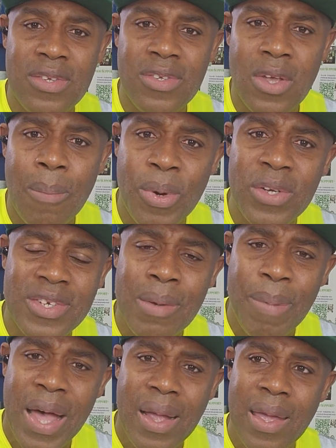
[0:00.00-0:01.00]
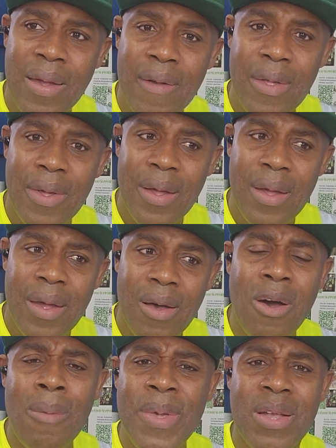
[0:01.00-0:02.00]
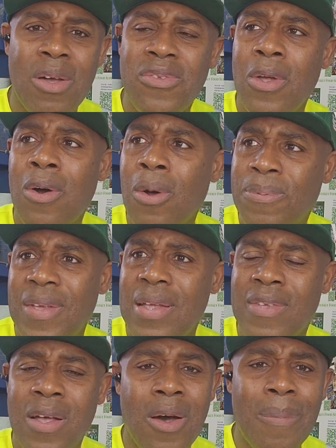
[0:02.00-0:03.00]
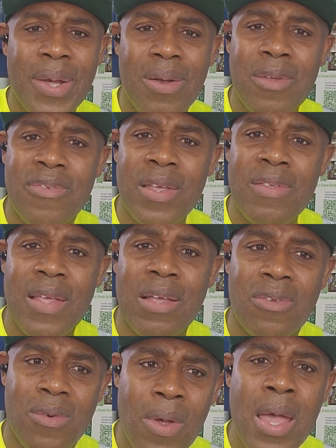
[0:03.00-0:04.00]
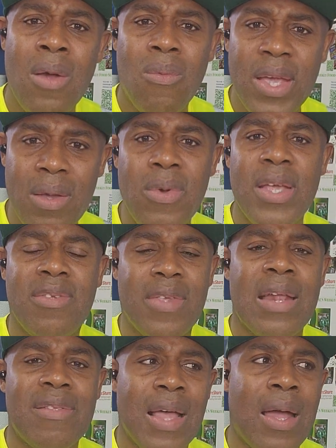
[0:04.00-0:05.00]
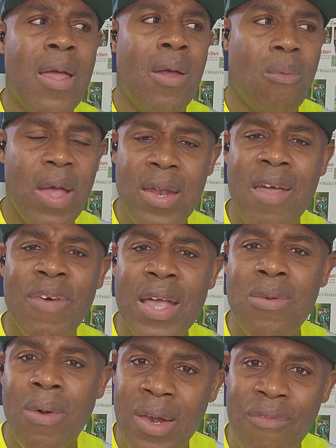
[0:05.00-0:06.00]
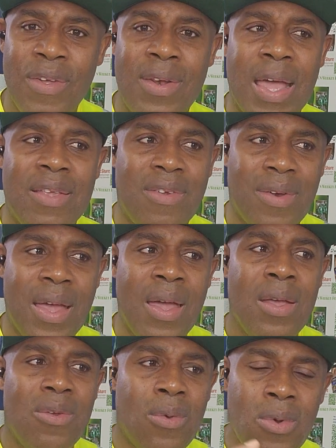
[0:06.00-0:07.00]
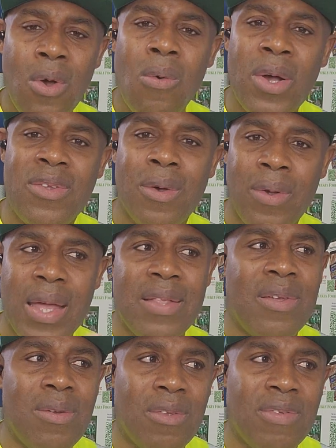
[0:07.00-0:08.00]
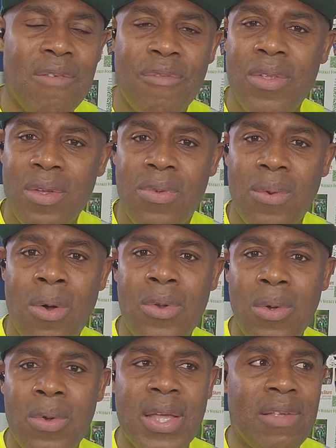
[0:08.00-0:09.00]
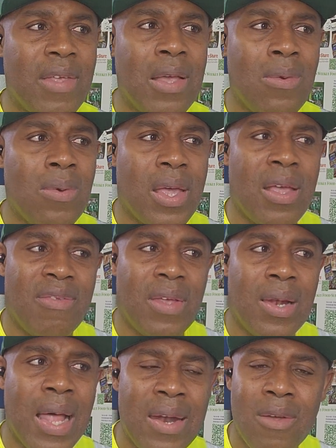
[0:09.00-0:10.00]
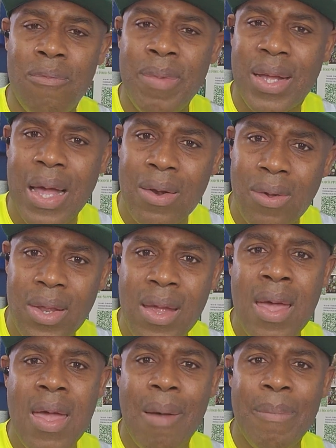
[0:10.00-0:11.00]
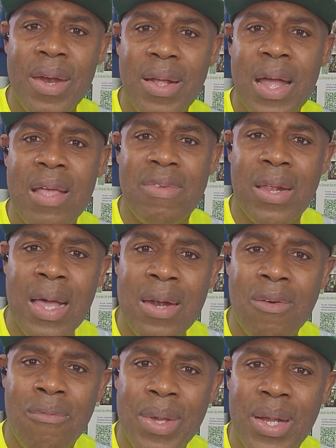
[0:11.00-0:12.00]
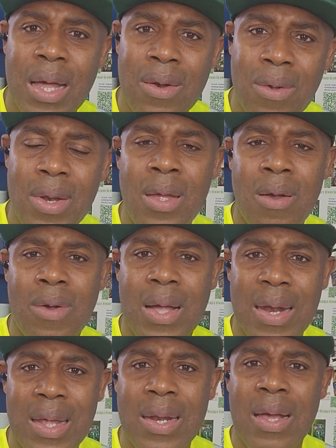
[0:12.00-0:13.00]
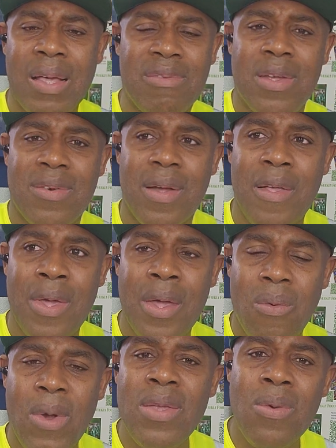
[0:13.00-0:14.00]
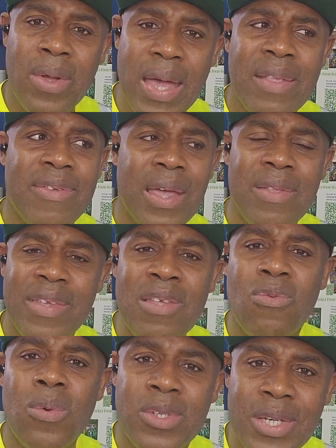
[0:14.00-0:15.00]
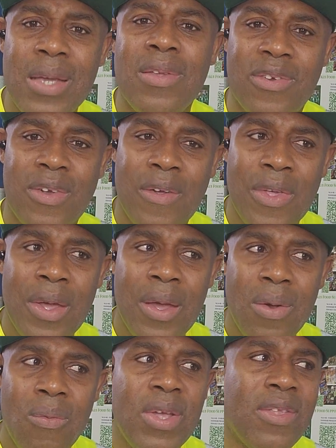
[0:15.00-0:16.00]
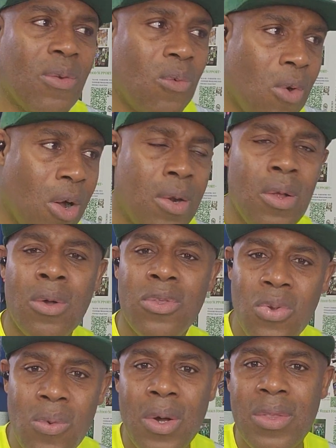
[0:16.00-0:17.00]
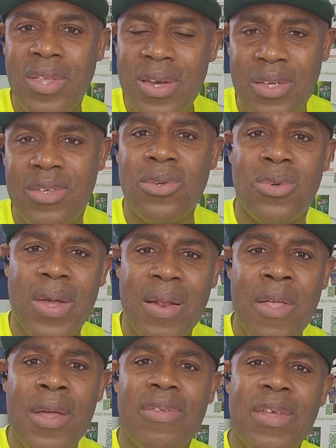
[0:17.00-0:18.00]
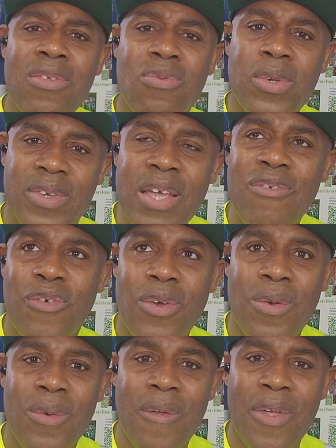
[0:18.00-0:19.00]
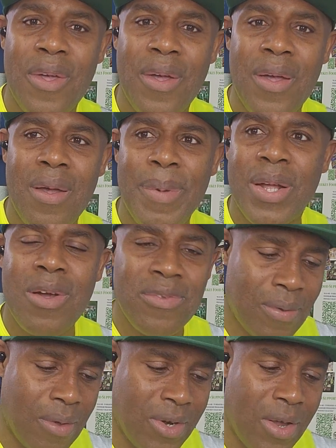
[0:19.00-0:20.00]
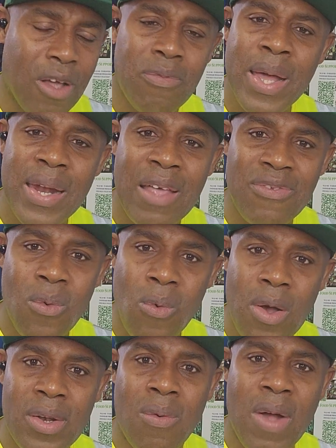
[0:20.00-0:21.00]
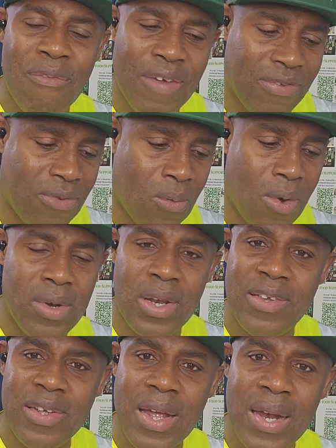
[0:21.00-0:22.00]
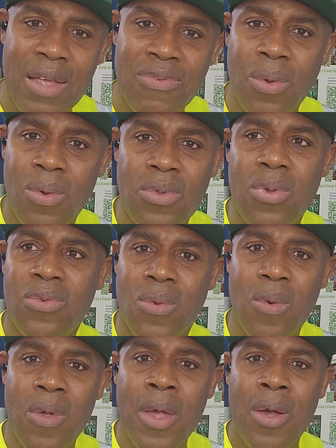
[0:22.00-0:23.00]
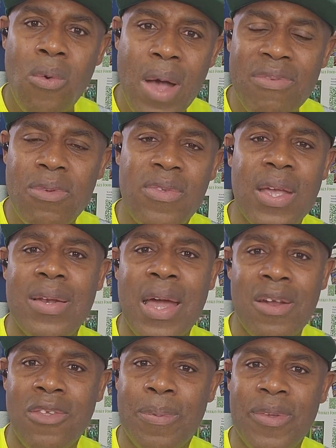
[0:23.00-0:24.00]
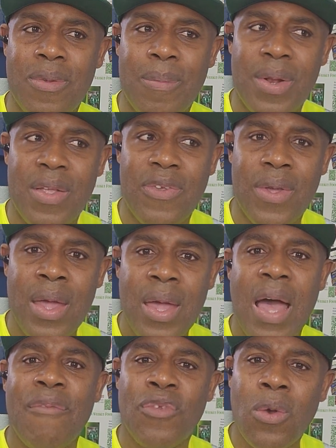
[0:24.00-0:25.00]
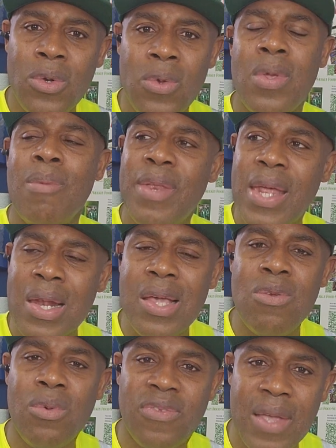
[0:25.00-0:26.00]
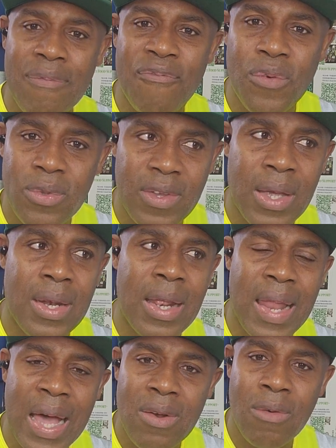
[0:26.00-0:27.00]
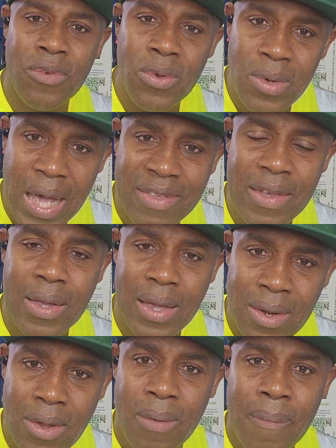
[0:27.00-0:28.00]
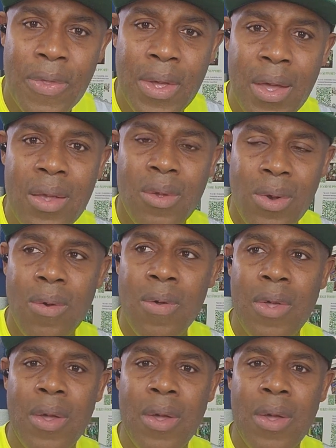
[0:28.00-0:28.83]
your punching bag? All because you're upset, all because things has grown. We said that whenever you're leaving Nigeria, you know what you're getting yourself into. Although they say UK is the land of milk and honey, America is the land of milk and honey, or Canada, etc. When you get here, things will change. With 1 or 2 or 3 children, things will change for you. Because the husband has to work, the wife has to work, the children has to go to school. Who has to take that responsibility? I've told you, immediately you step foot in the land of United Kingdom, your